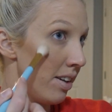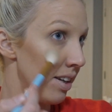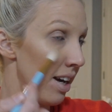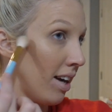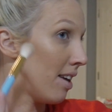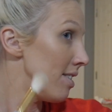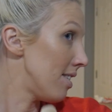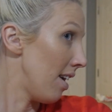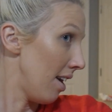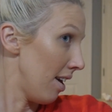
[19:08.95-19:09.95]
you guys,
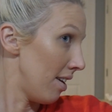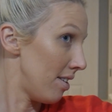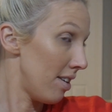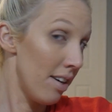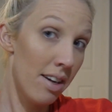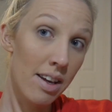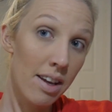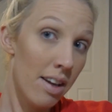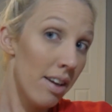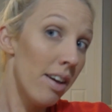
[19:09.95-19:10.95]
and
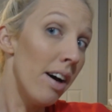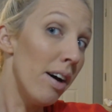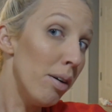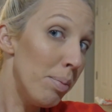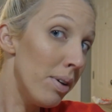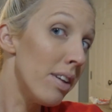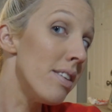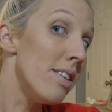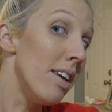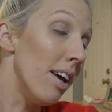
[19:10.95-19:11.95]
I hope you can
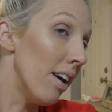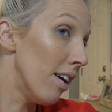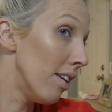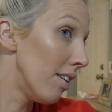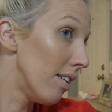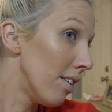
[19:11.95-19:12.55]
see it.